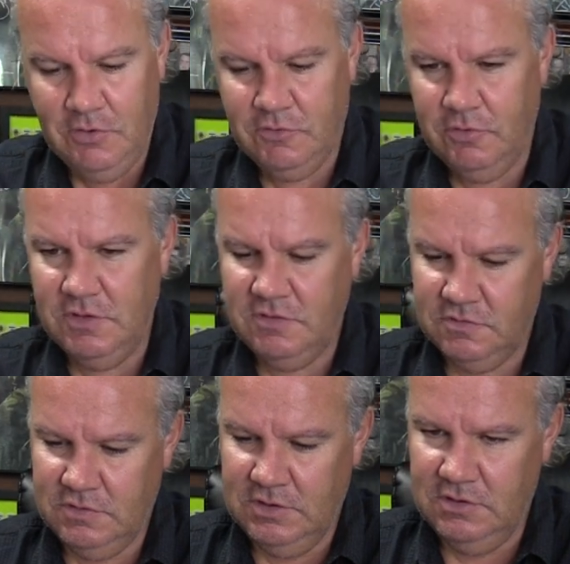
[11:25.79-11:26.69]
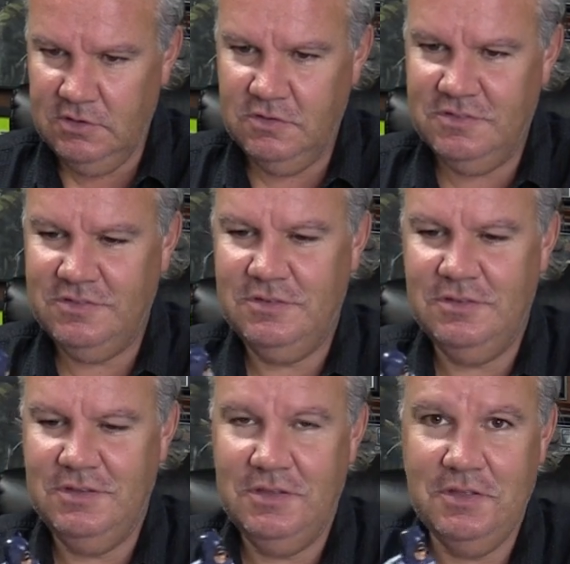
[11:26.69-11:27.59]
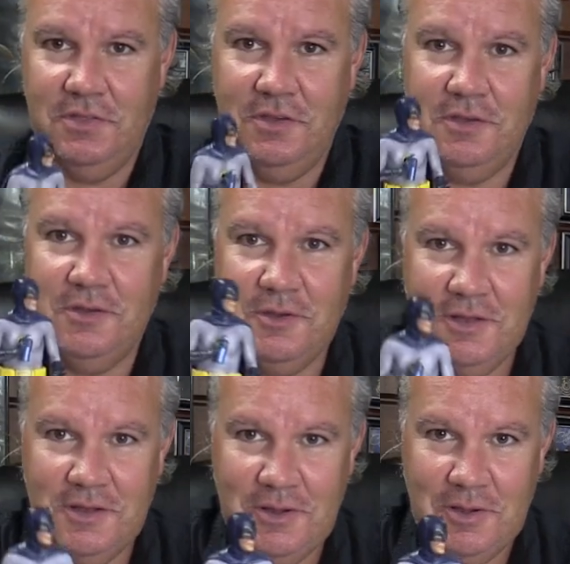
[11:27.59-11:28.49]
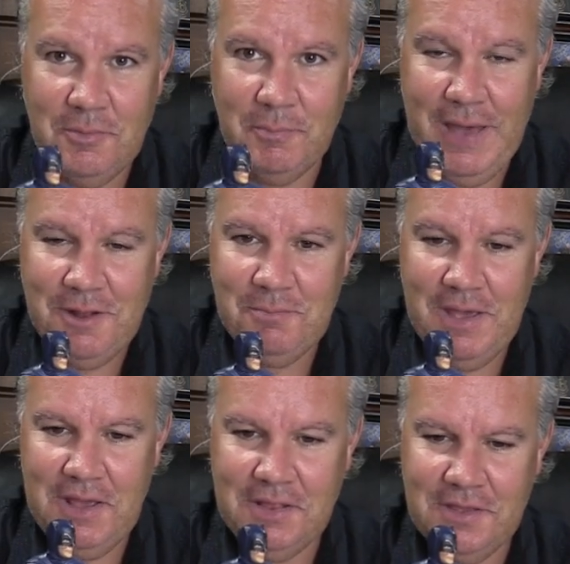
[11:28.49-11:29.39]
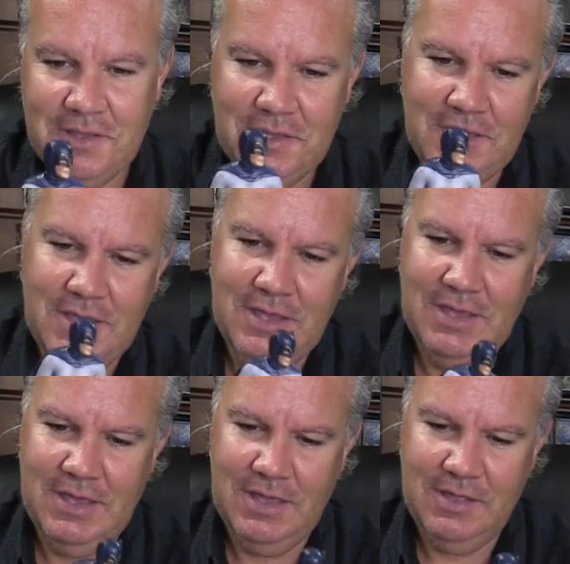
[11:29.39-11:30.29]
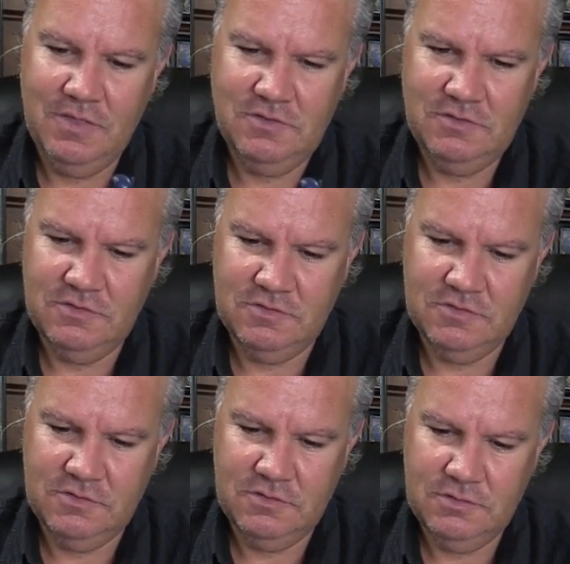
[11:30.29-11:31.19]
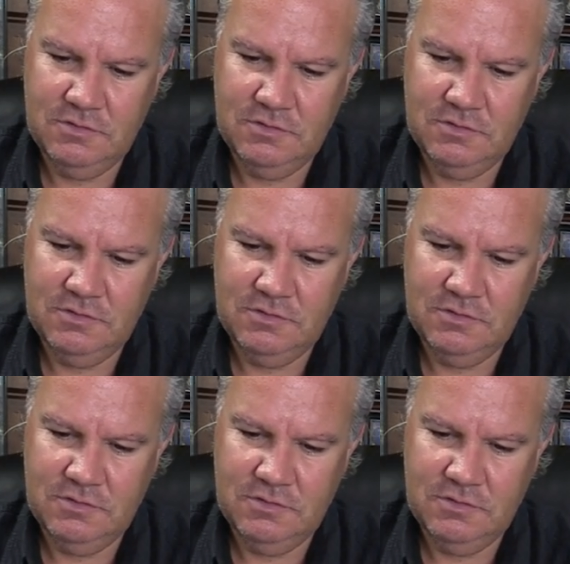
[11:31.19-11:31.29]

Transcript: So this is the Batman, and this is,